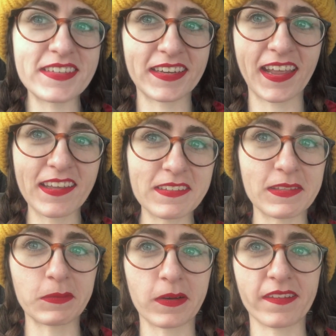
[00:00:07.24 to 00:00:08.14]
today is
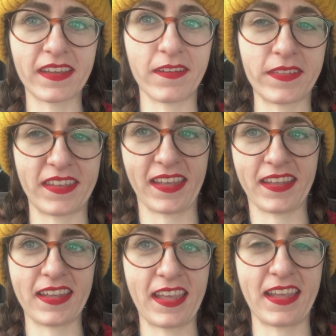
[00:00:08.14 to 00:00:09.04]
the World Health
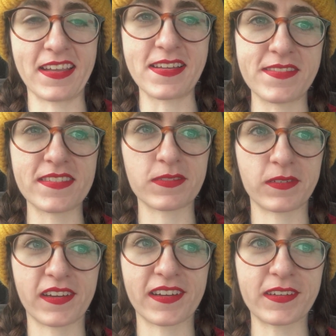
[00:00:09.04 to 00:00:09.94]
Day, and
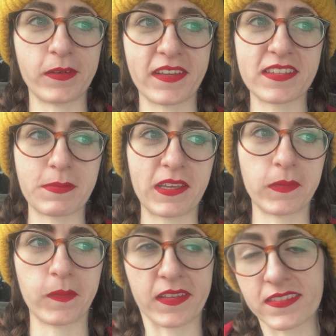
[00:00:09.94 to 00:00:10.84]
we are going to be
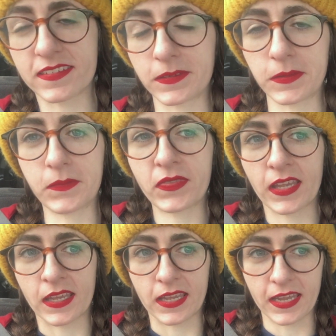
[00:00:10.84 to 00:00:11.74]
going to
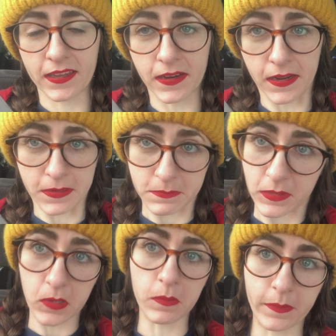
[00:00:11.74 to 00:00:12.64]
Anaheim
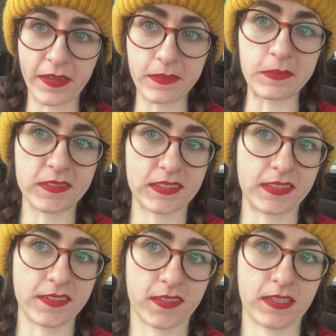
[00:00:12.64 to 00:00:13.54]
Global Medical
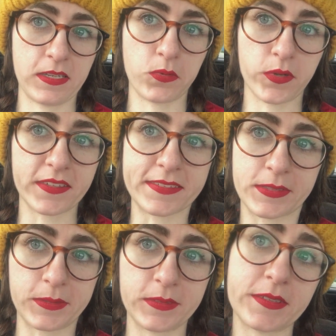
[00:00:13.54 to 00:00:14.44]
Center in order
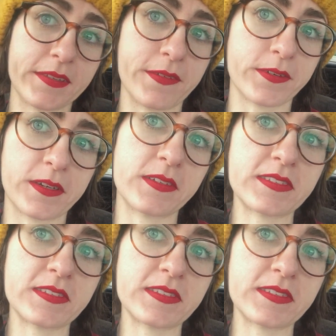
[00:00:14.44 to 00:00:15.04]
to deliver